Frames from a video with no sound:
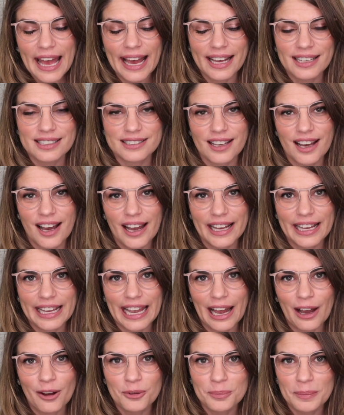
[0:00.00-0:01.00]
as I
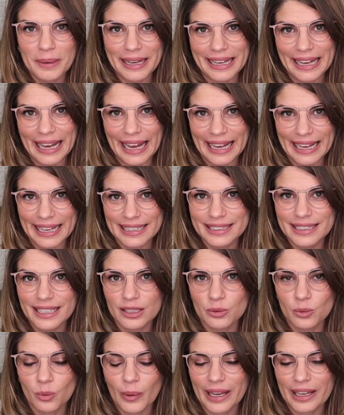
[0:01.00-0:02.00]
count in my head
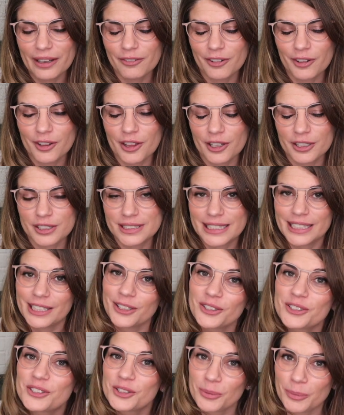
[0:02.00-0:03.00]
and wait for their
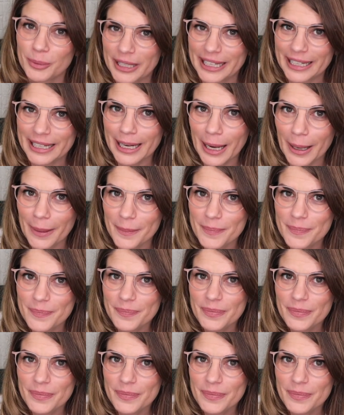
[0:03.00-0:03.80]
tears to break up.